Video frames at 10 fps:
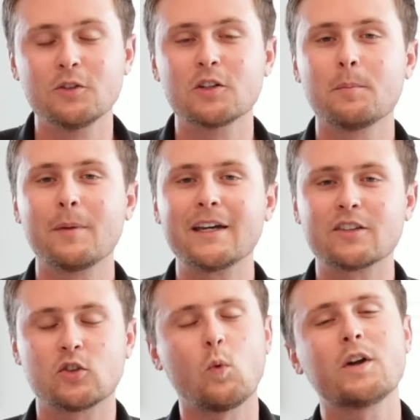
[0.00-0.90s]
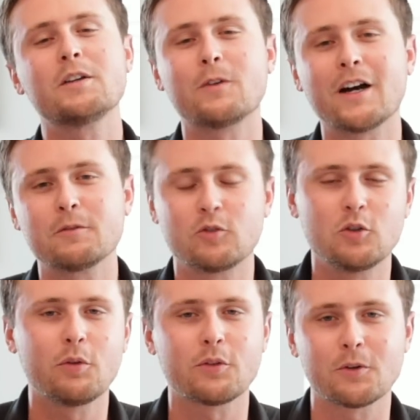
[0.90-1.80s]
you can make 25
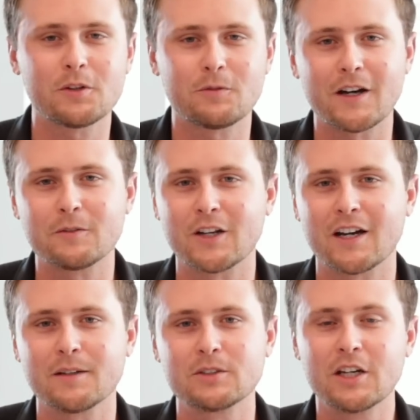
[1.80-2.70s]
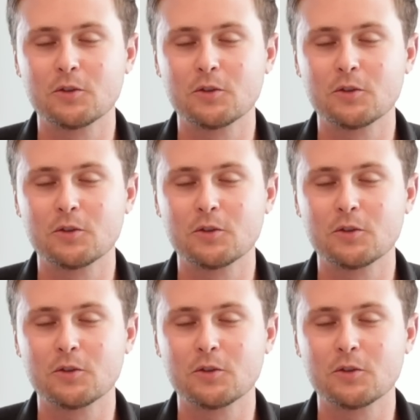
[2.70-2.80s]
to 35 times